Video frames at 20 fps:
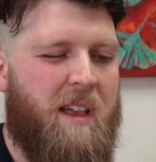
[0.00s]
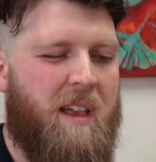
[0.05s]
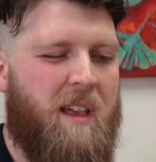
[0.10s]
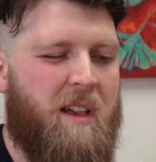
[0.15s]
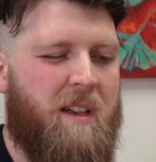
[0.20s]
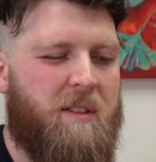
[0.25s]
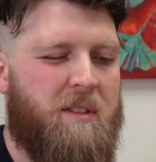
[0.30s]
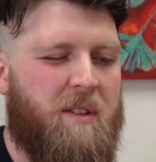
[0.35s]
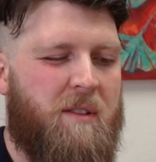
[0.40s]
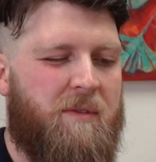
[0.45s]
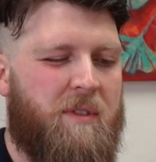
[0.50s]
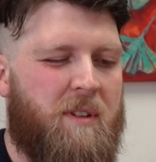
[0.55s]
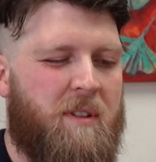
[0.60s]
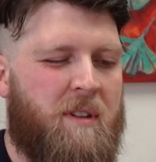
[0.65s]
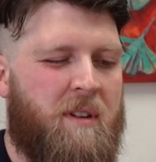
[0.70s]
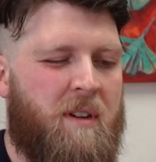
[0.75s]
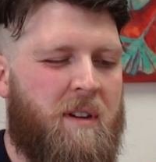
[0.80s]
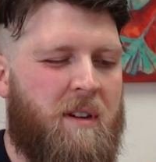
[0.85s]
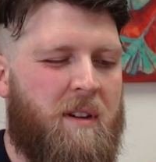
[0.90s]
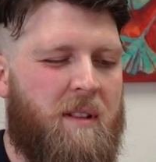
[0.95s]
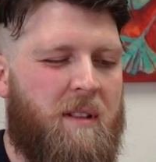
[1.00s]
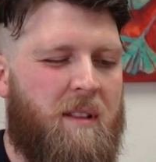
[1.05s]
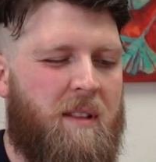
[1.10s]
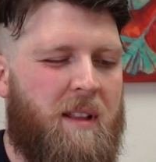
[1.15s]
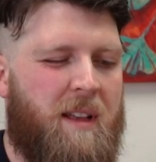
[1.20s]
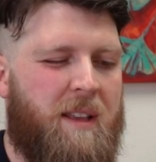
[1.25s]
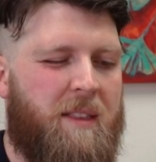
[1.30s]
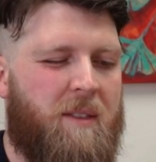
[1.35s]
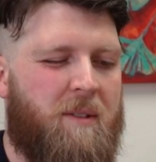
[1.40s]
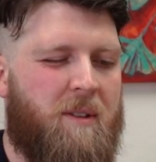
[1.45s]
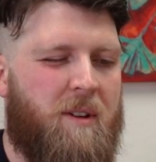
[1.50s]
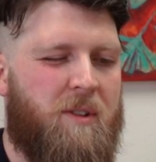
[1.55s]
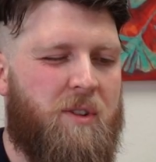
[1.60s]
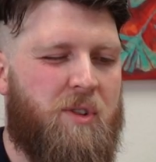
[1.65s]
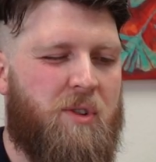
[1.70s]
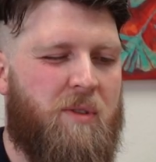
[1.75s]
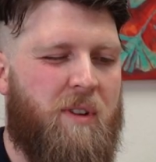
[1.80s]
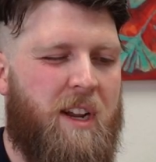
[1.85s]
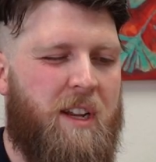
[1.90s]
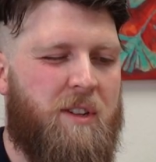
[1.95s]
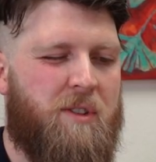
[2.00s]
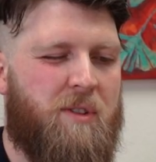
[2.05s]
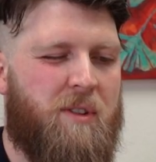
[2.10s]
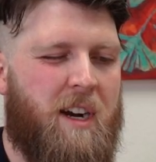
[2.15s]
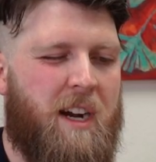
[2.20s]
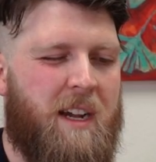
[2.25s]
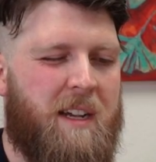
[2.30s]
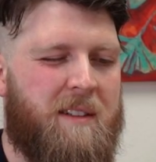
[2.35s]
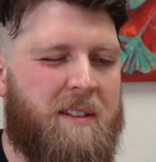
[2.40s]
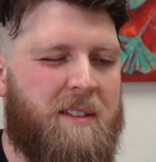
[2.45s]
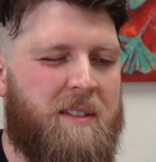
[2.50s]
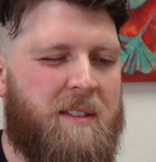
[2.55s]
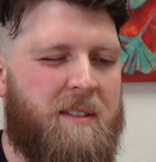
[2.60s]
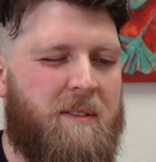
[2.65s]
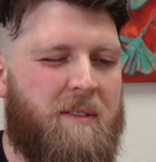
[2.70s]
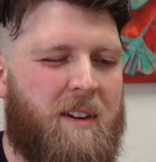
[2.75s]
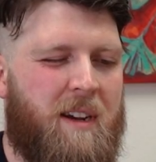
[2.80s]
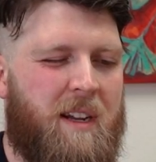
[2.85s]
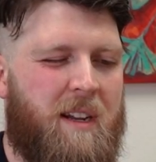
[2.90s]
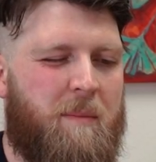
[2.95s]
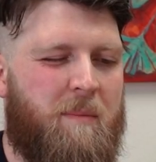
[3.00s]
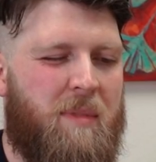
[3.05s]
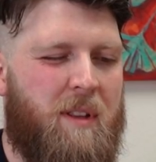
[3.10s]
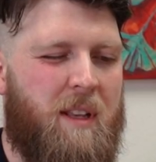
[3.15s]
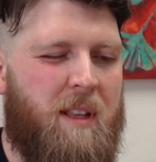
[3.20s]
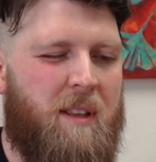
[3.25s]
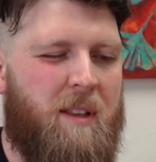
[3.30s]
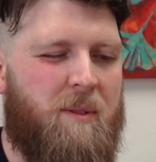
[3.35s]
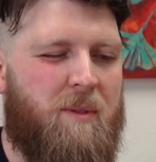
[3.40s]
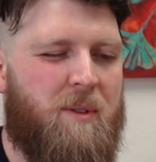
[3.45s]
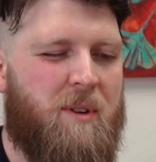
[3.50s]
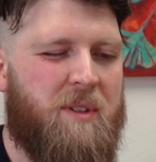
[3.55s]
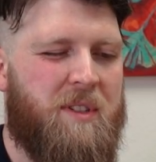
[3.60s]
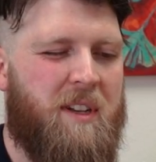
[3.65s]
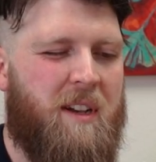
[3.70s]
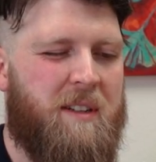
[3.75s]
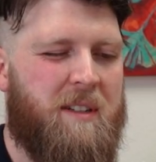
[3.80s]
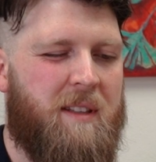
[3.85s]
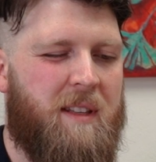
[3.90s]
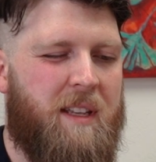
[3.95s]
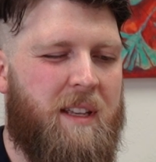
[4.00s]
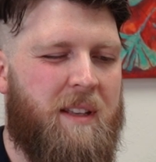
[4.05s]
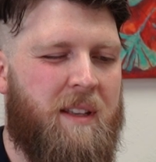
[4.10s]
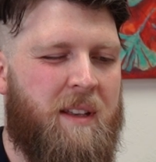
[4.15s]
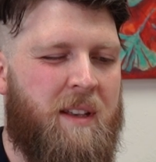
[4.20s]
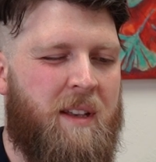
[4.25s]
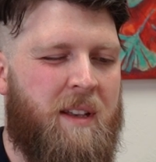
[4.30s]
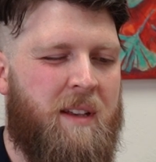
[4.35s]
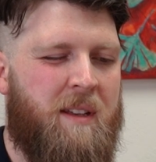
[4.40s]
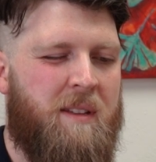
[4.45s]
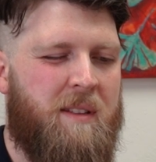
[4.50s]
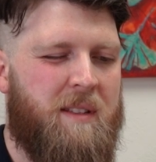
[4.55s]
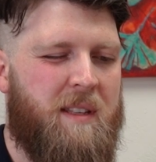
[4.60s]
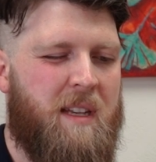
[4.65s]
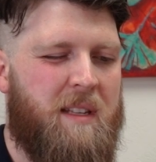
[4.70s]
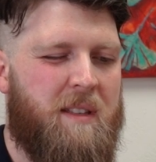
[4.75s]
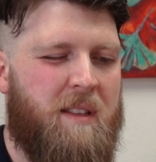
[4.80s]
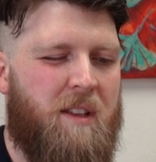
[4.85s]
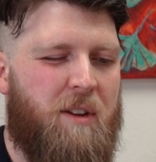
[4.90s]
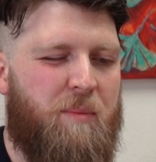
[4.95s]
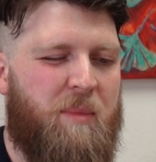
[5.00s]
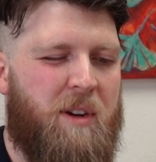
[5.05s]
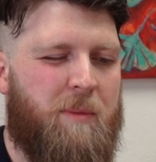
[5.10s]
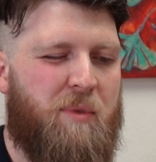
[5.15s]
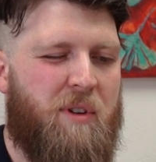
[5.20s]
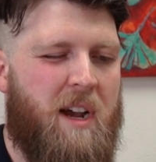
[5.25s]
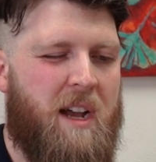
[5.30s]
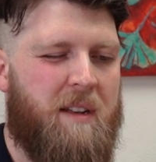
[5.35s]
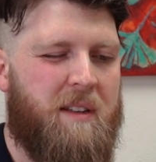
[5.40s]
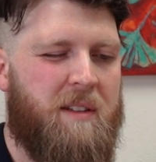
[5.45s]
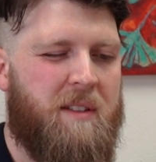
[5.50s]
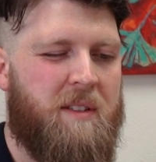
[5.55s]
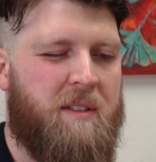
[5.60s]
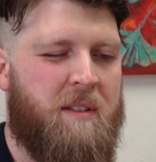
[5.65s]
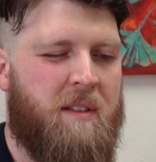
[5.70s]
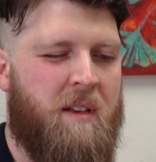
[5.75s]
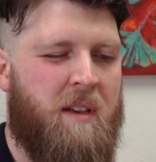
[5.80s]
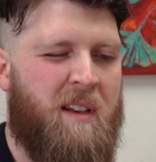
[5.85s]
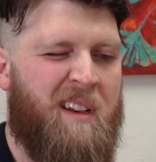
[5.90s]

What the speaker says: hands over like they're on train tracks, right? Completely horizontally. It takes a little bit of practice.